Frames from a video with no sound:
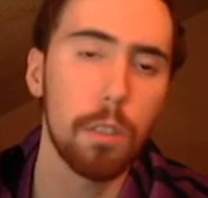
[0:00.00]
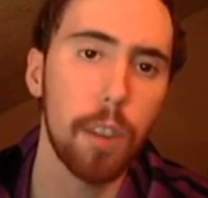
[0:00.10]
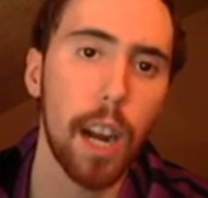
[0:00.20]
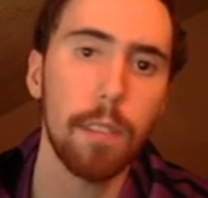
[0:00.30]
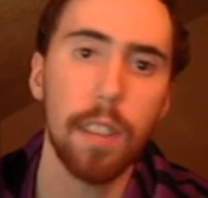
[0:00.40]

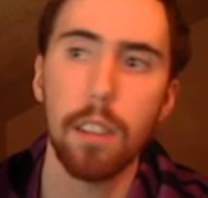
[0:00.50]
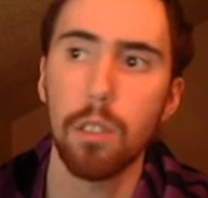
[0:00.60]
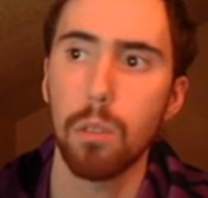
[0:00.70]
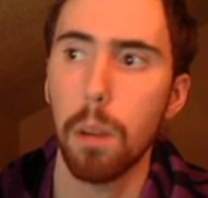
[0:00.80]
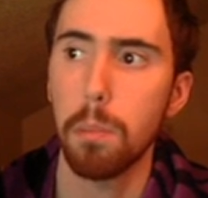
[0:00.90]

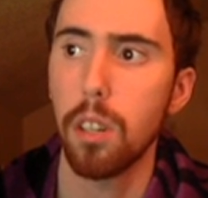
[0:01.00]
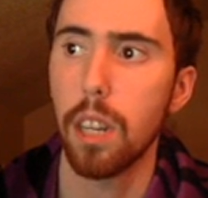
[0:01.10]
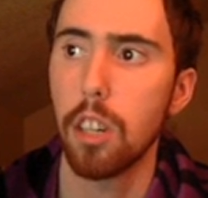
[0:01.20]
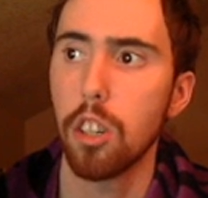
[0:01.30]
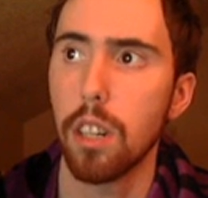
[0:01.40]
5,000
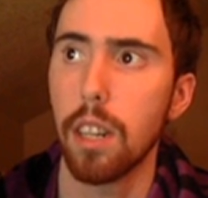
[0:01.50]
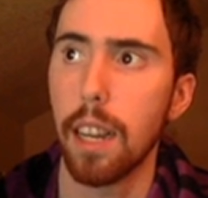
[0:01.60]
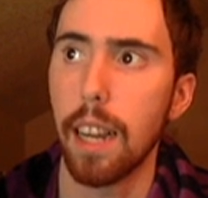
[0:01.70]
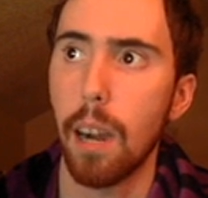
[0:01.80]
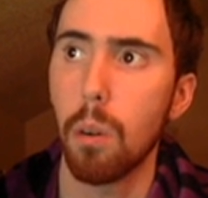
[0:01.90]
reputation
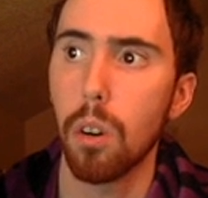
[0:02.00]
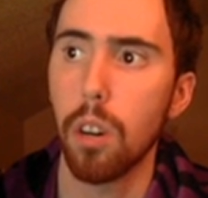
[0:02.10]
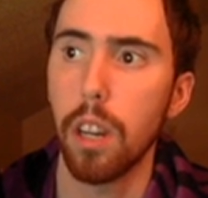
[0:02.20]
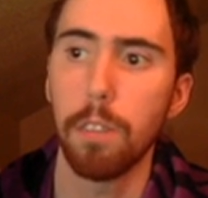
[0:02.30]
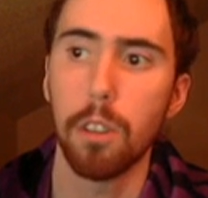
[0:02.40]
an
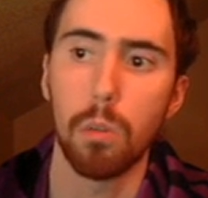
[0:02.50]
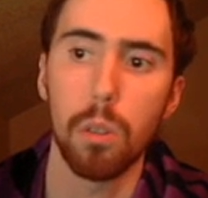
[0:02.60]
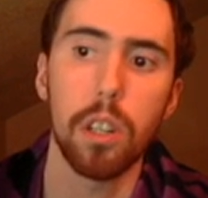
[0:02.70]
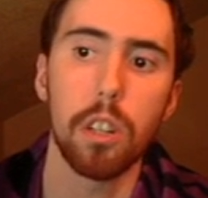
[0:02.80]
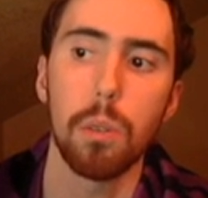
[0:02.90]
hour if you're
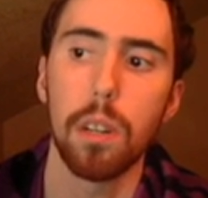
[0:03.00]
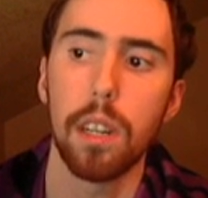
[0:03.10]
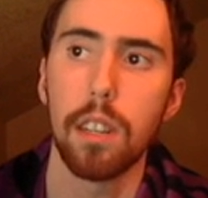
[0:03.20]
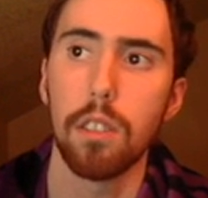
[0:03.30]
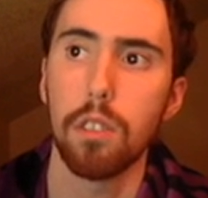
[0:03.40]
really doing
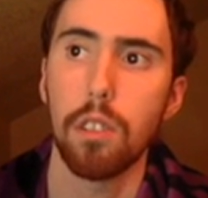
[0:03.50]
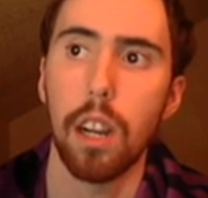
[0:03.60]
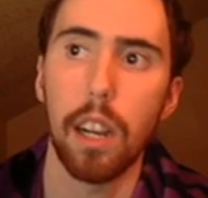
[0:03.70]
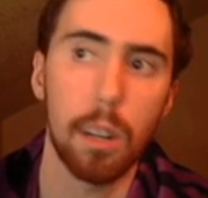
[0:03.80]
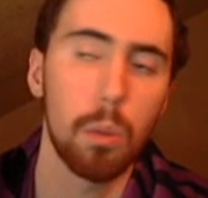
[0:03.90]
this
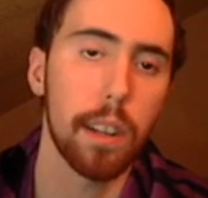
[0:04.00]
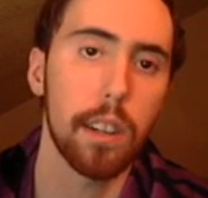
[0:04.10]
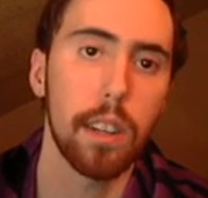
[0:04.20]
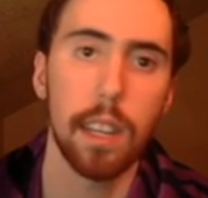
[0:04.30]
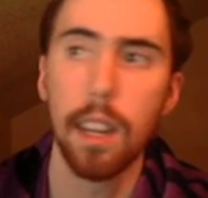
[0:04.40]
uh,
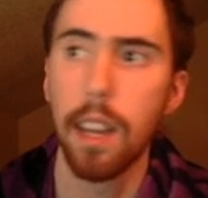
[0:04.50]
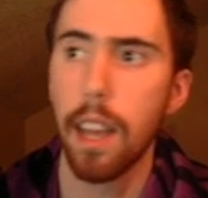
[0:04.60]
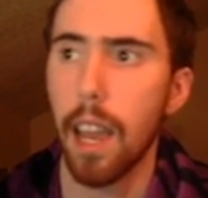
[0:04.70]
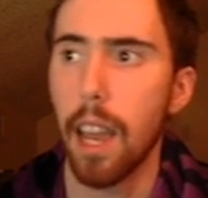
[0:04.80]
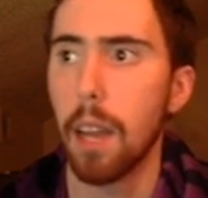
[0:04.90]
quickly.
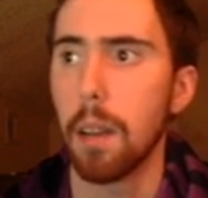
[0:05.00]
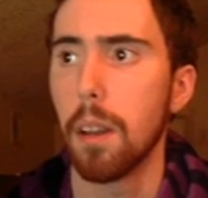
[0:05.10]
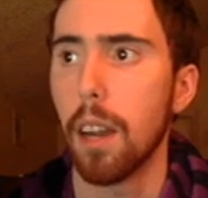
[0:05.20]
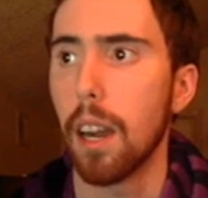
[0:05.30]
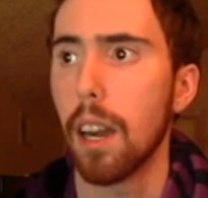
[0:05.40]
And
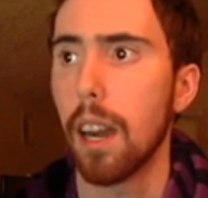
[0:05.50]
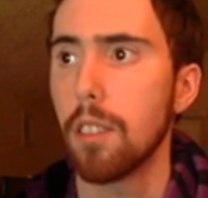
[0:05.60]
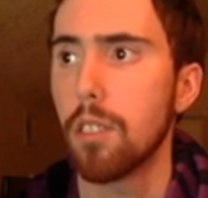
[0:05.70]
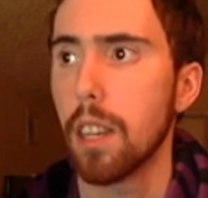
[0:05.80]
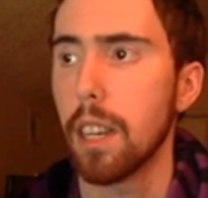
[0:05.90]
uh, I'd
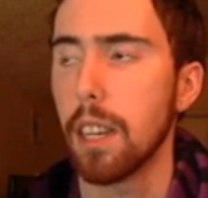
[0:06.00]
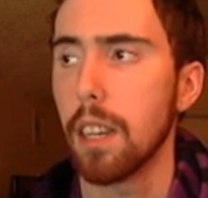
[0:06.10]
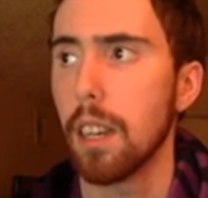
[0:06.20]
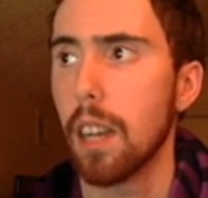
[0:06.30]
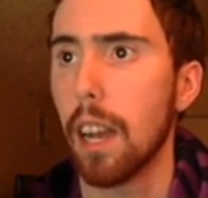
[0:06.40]
say
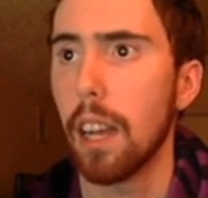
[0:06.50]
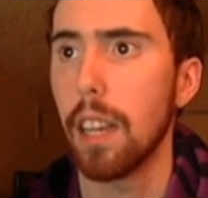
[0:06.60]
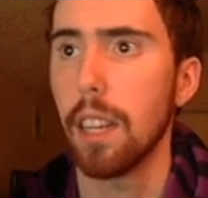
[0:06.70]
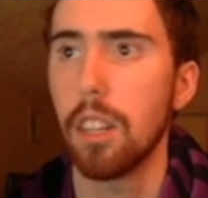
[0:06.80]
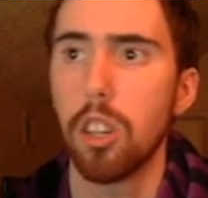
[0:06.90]

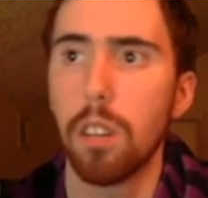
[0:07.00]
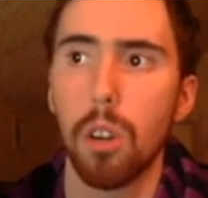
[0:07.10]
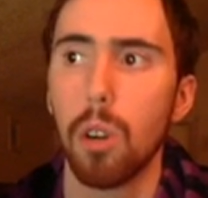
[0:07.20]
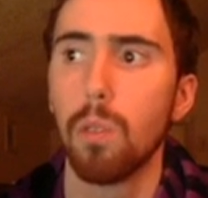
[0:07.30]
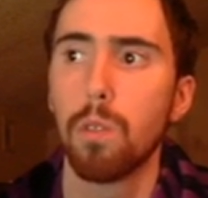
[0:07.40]
in
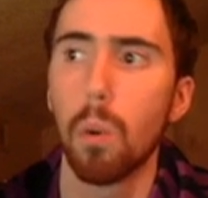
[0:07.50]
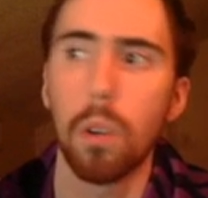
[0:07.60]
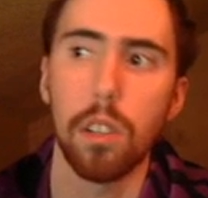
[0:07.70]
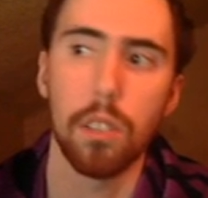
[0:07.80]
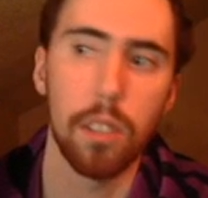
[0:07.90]
general, four
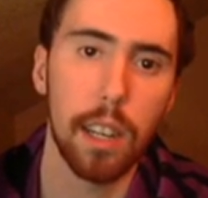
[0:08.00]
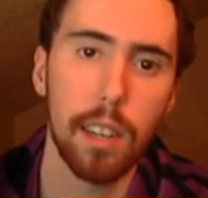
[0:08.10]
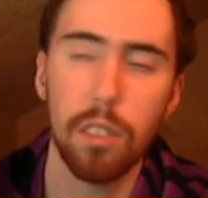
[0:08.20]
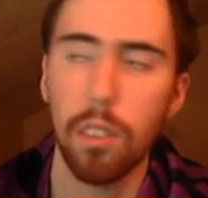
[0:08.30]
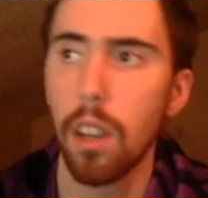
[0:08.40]
to
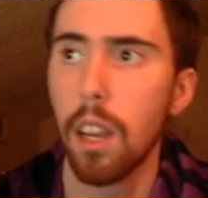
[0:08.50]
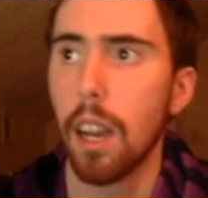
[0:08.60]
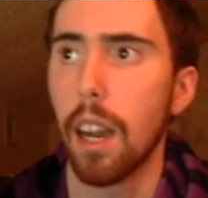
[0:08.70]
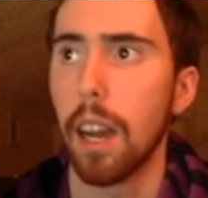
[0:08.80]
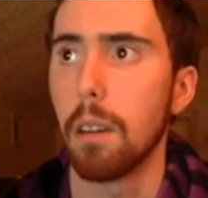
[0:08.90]
six
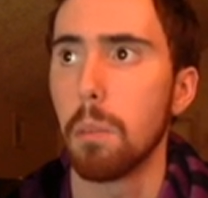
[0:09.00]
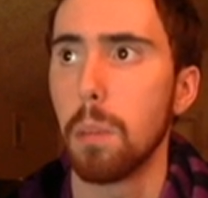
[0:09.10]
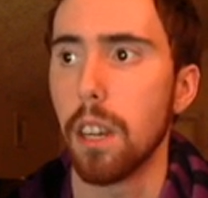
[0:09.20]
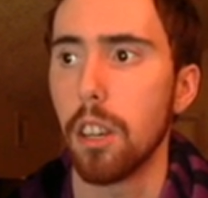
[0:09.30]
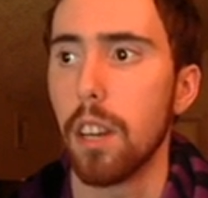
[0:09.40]
uh, would be
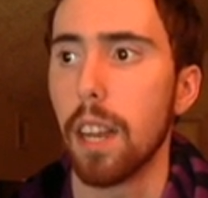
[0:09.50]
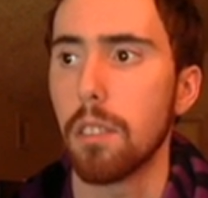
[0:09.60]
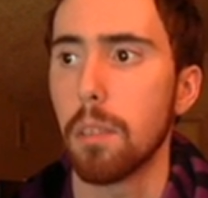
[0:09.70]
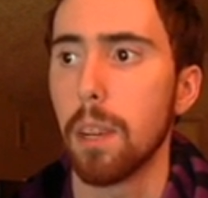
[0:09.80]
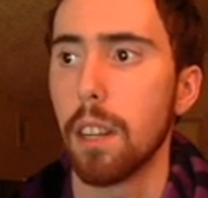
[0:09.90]
a good
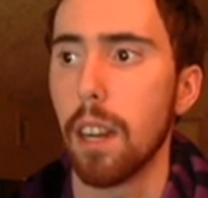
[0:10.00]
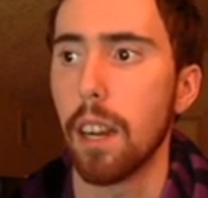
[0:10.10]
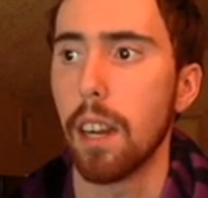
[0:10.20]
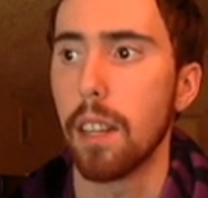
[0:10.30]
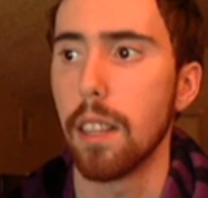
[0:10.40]
estimate
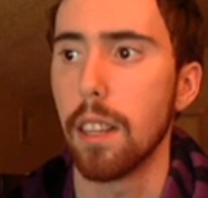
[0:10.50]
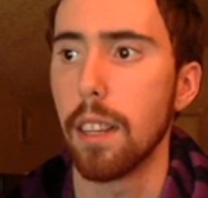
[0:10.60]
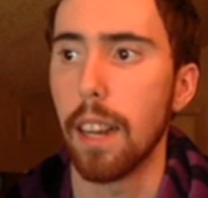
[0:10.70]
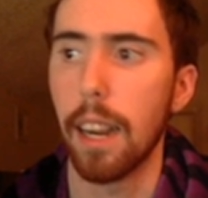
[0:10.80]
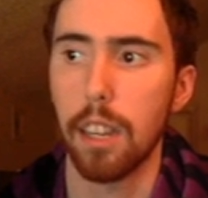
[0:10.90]
uh, that,
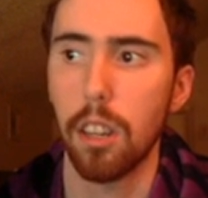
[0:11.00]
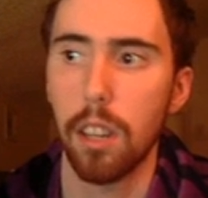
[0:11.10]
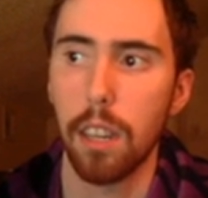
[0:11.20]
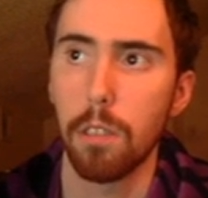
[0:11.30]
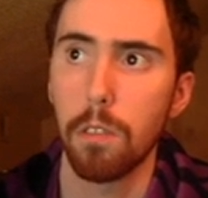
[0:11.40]
that I could
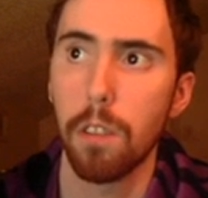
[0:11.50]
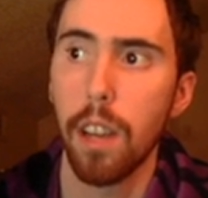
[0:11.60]
give.